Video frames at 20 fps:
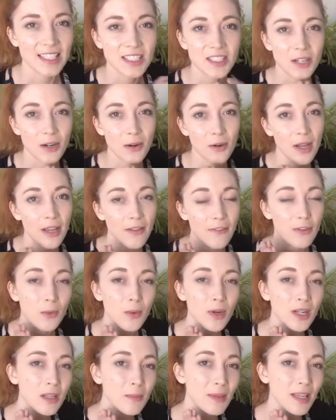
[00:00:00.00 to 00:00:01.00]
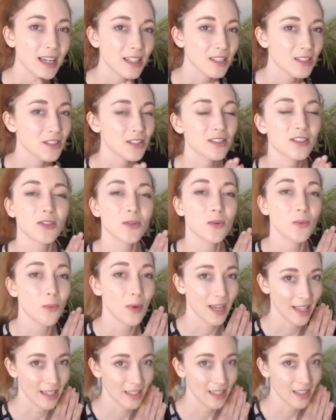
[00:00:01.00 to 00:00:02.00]
so if you want to be entered to
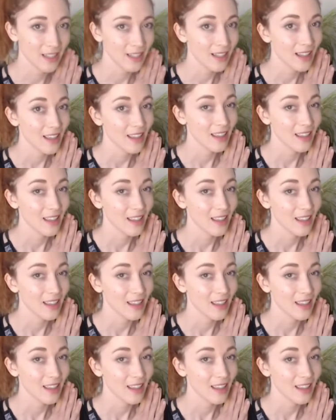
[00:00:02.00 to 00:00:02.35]
win